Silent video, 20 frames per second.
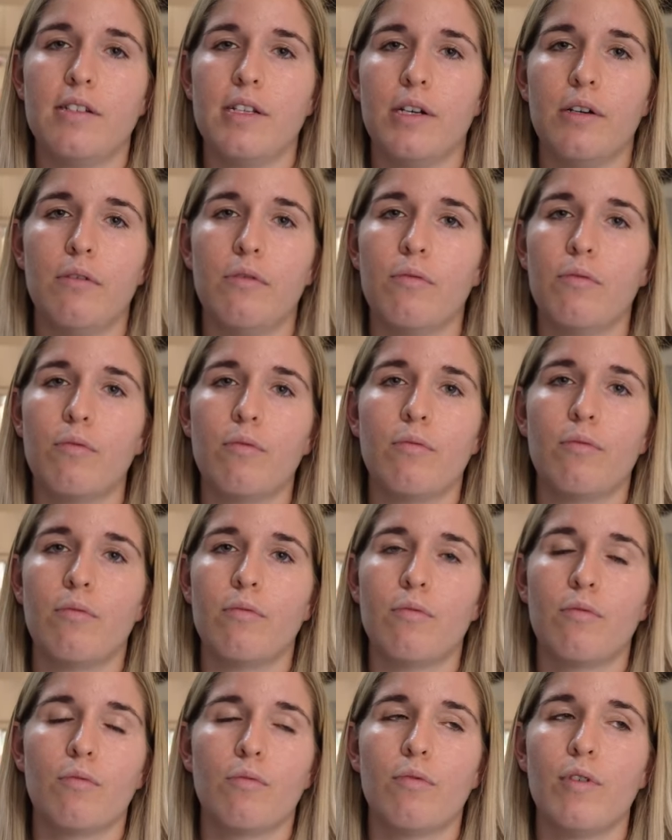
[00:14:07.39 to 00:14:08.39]
So
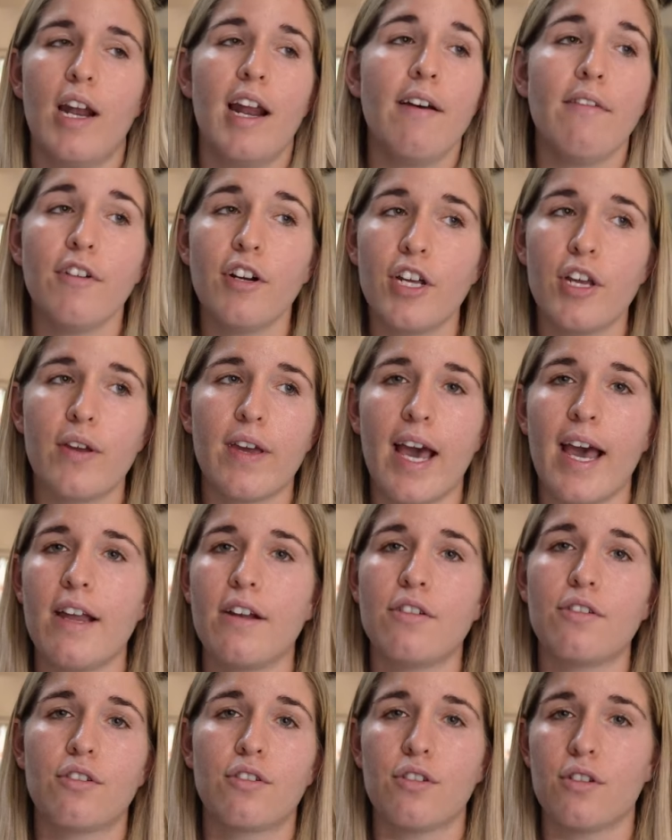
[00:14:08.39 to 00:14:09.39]
whatever you
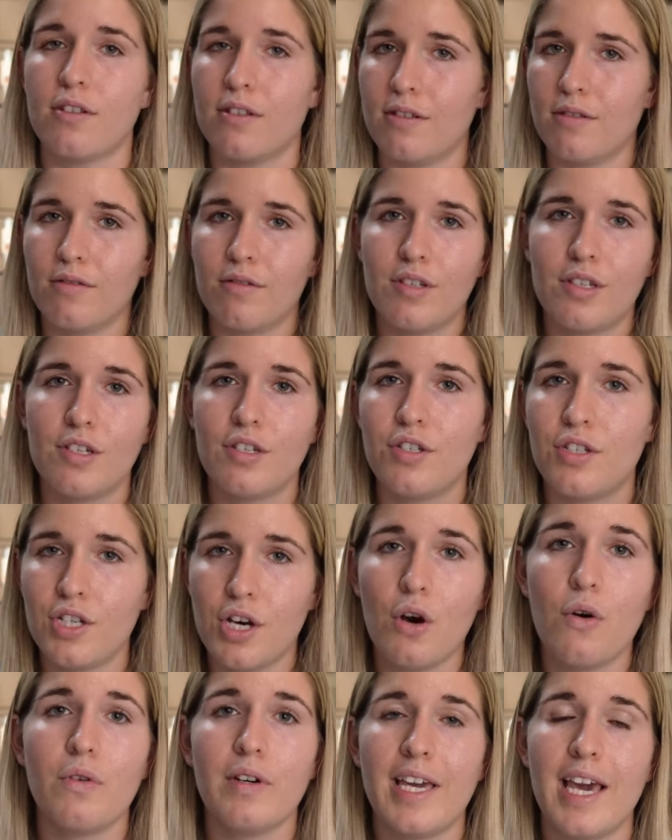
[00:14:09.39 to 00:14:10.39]
get, just
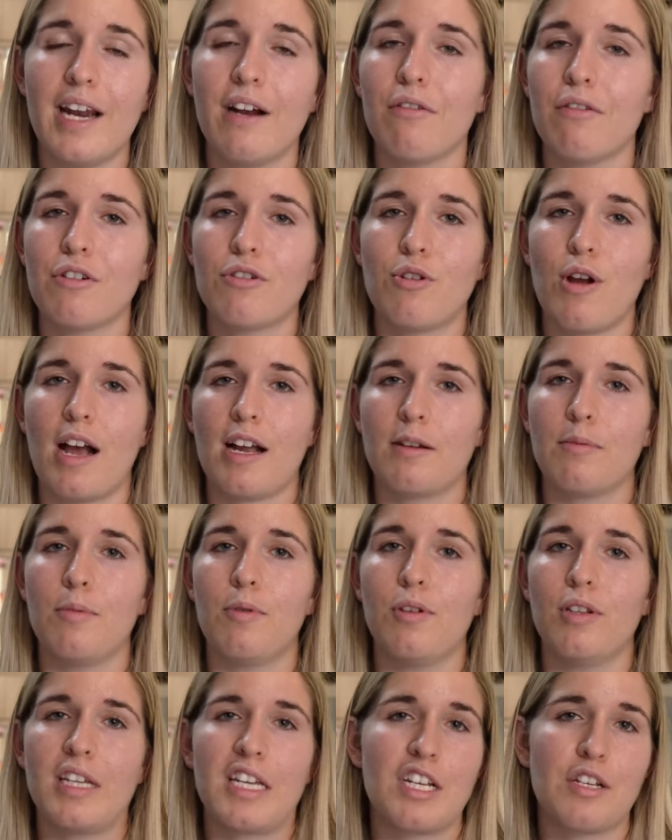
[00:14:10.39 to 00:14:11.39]
don't get a
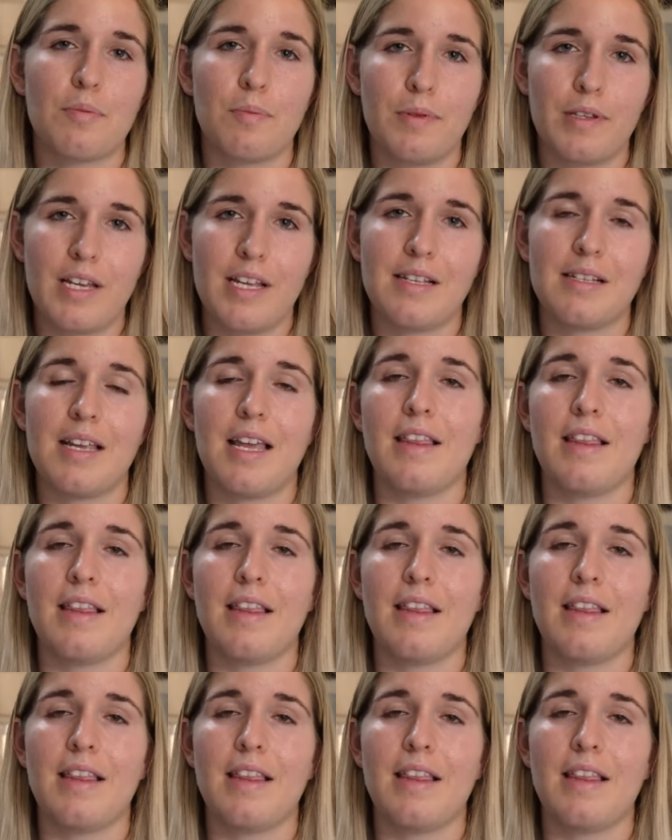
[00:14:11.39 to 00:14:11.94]
retractable leash, please.